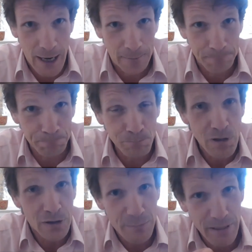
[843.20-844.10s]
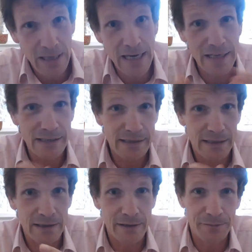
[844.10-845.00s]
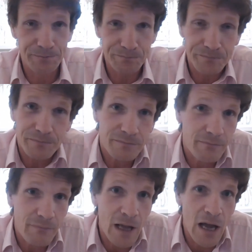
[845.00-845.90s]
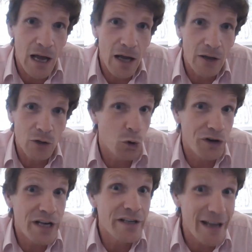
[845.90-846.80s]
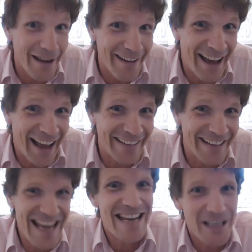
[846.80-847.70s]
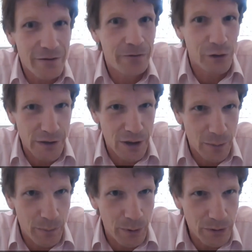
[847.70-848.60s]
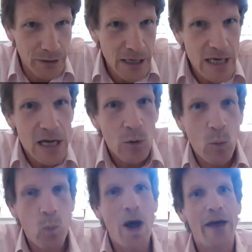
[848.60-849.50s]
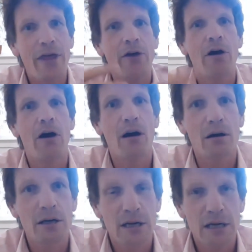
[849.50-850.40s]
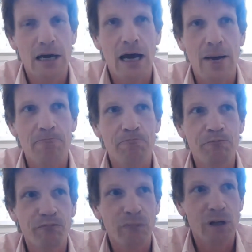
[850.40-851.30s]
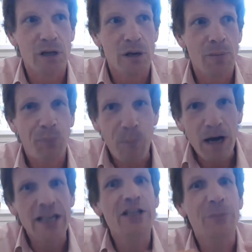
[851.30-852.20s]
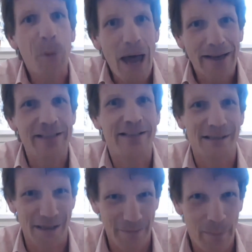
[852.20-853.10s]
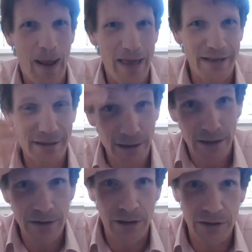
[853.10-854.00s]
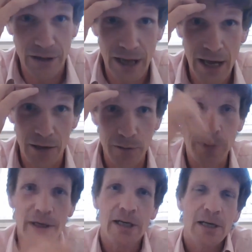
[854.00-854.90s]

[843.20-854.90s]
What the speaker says: the Middle East and Northern India and heat, for example, where there are at least practices in place that help.